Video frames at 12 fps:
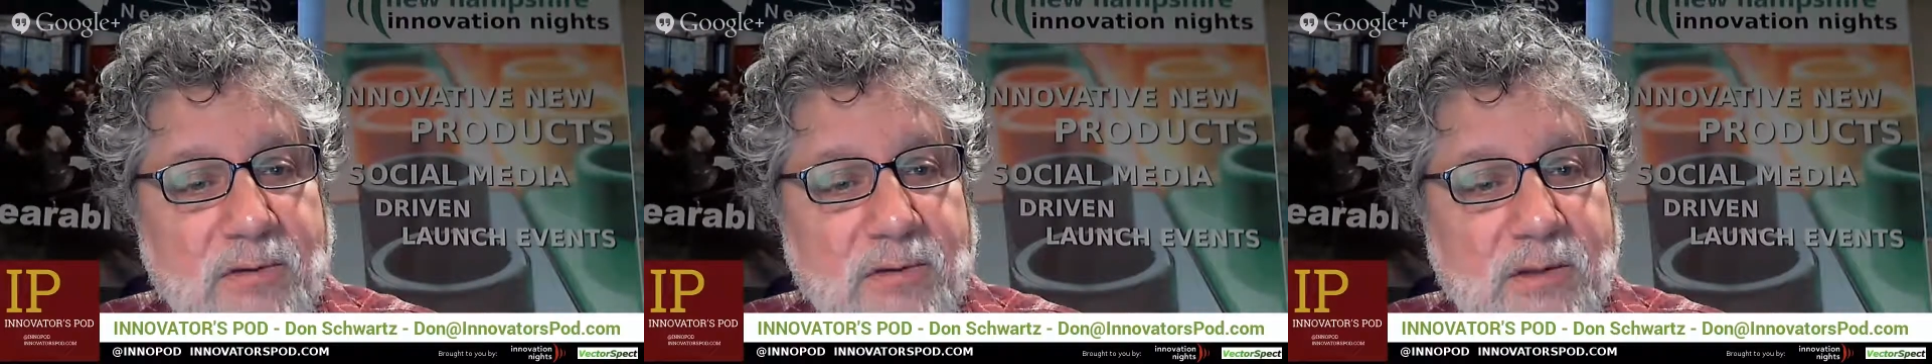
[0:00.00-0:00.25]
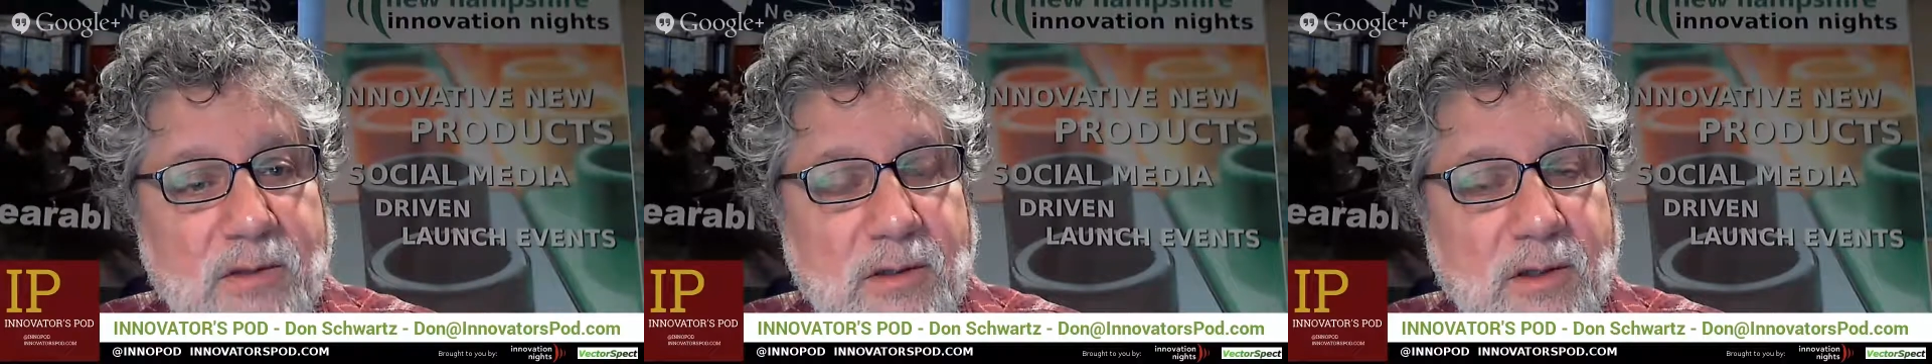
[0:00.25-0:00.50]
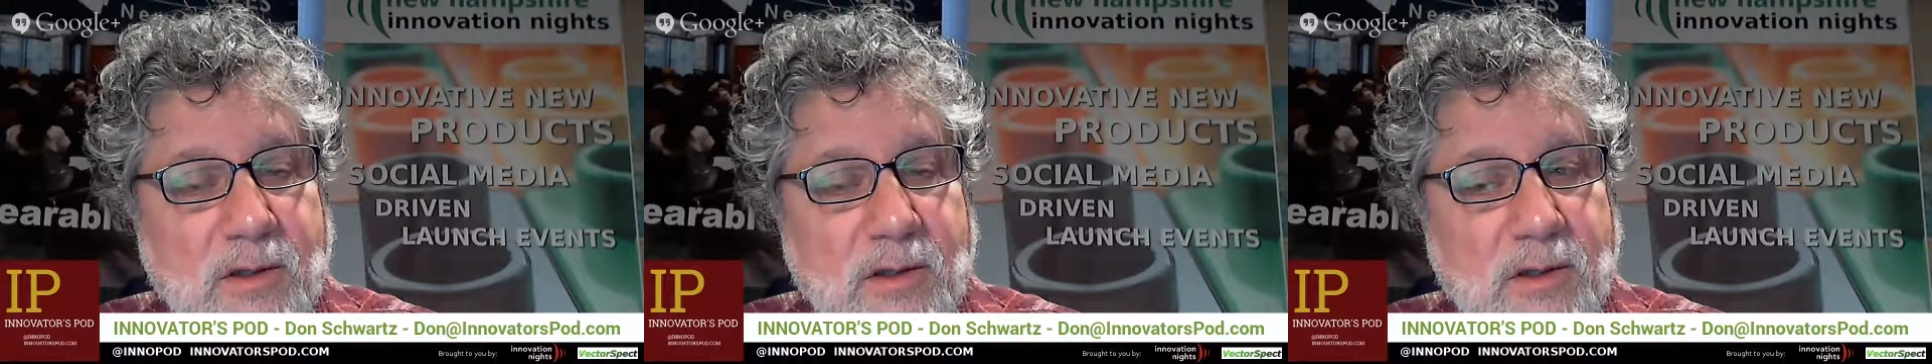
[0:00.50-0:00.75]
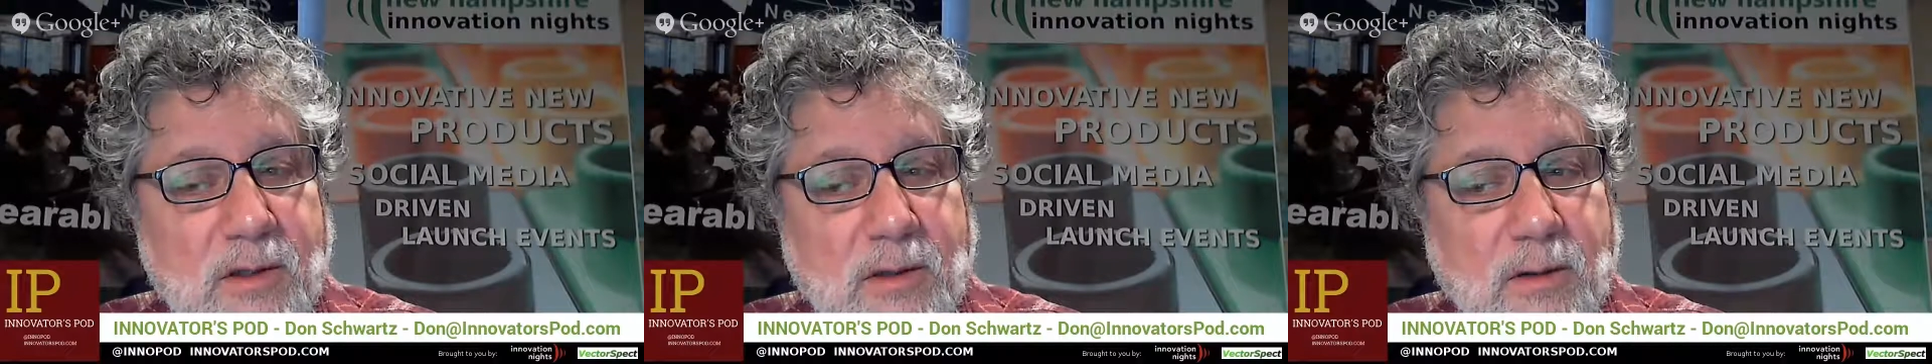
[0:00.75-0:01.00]

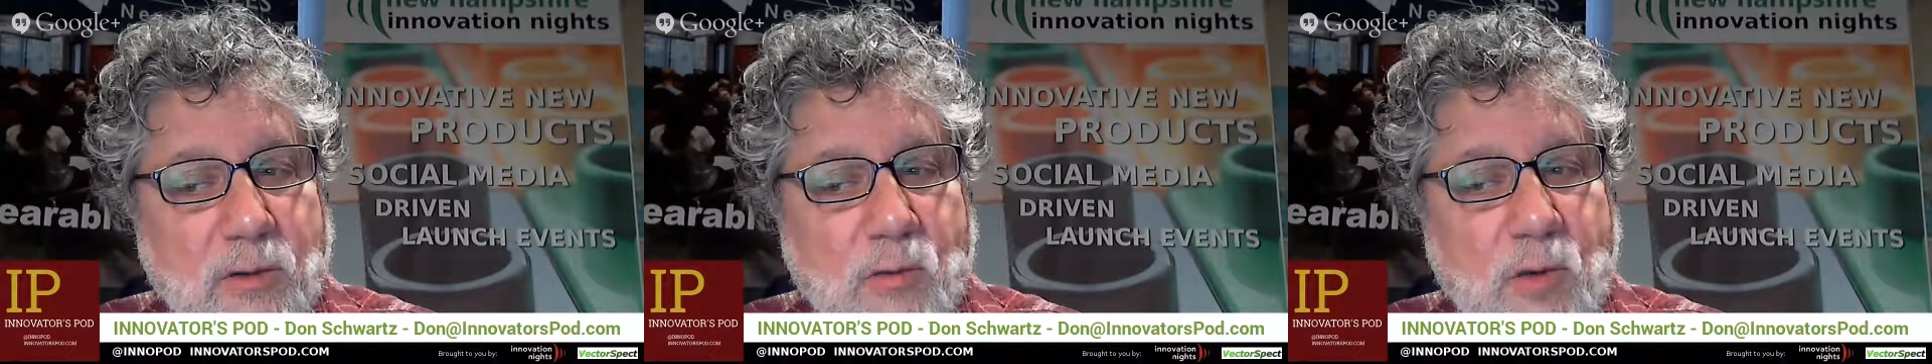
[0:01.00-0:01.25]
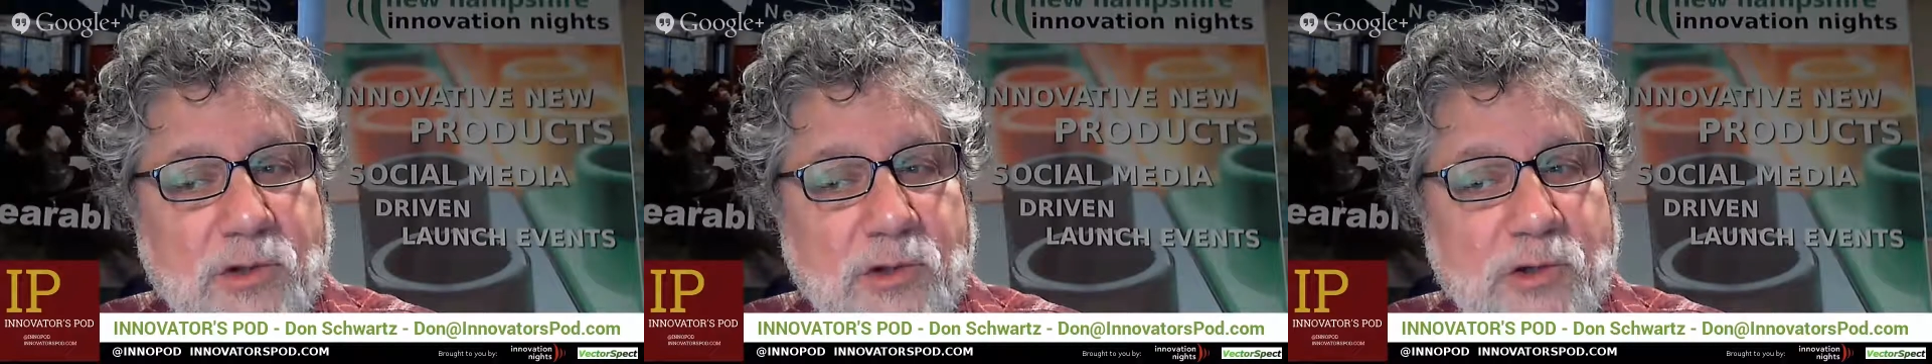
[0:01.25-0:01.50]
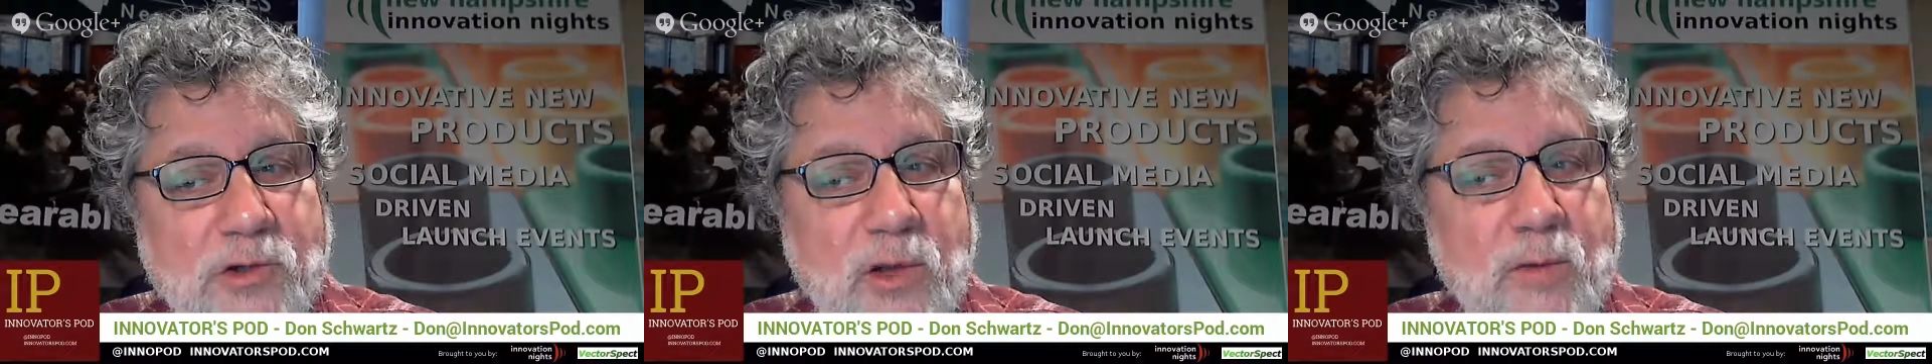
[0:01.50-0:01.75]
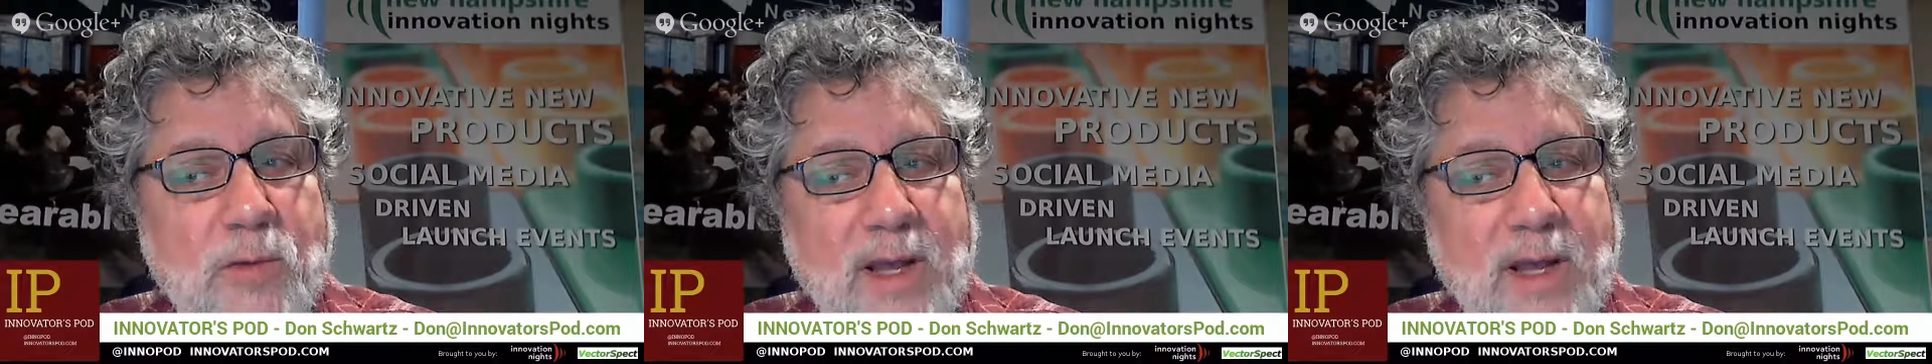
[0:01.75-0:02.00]

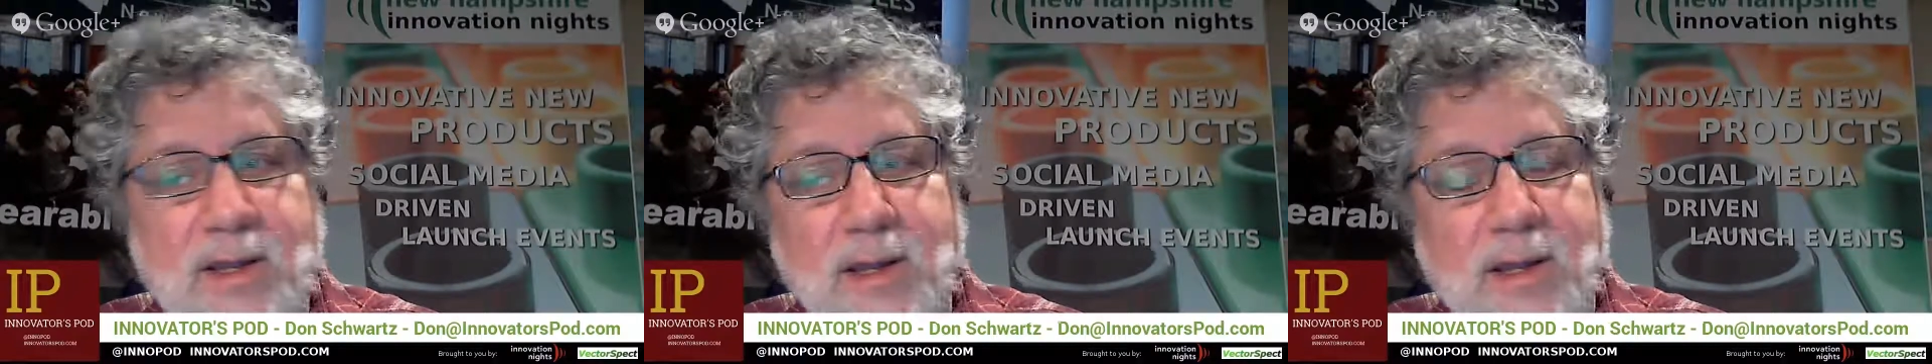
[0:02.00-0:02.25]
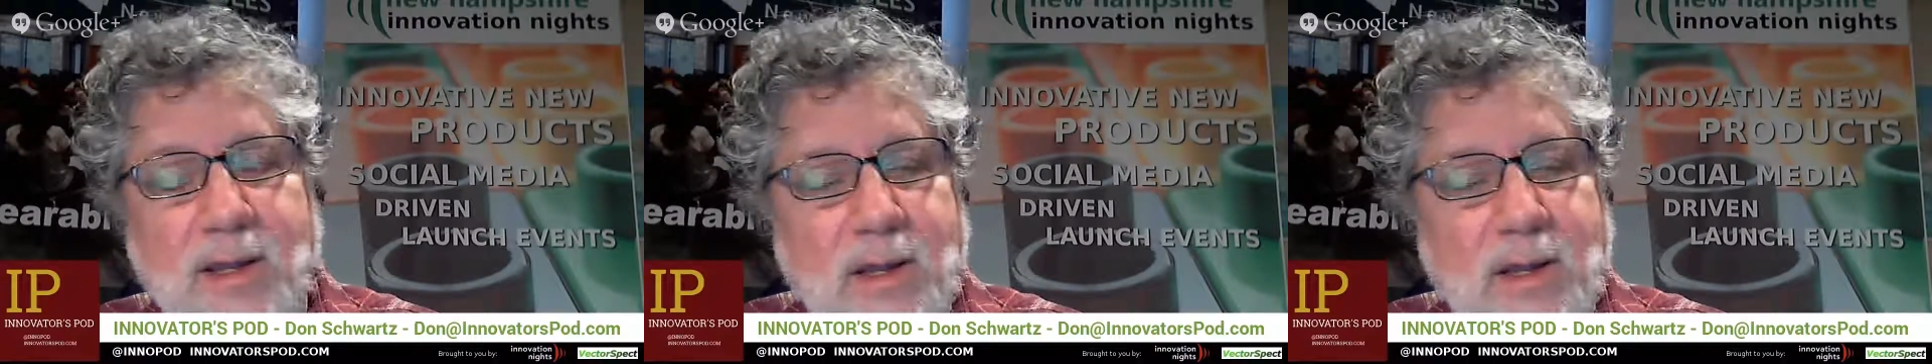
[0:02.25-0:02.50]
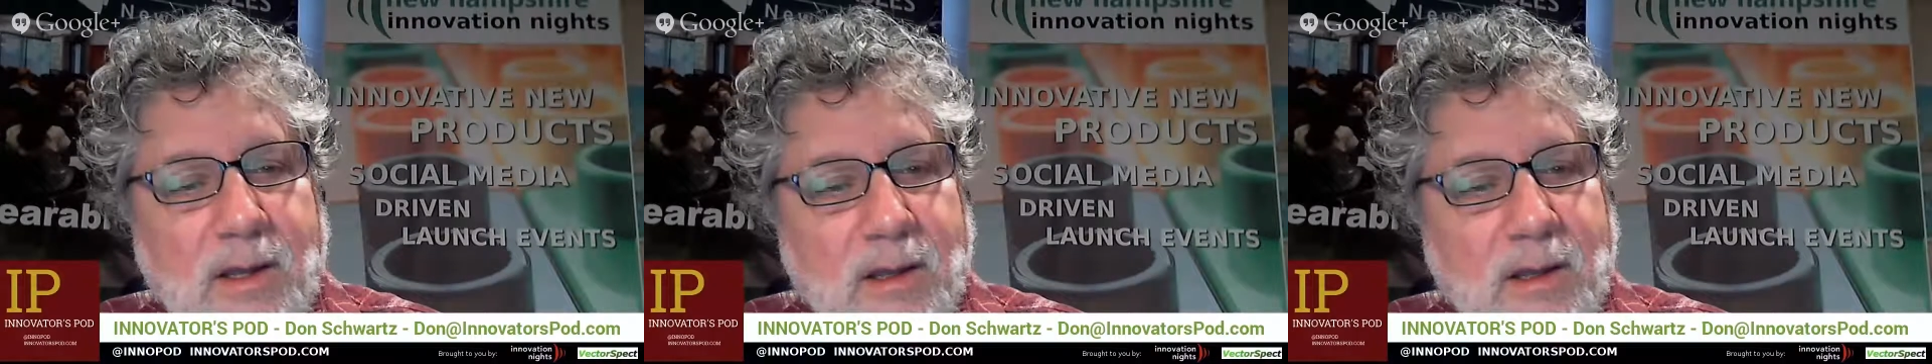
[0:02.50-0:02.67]
The Hangouts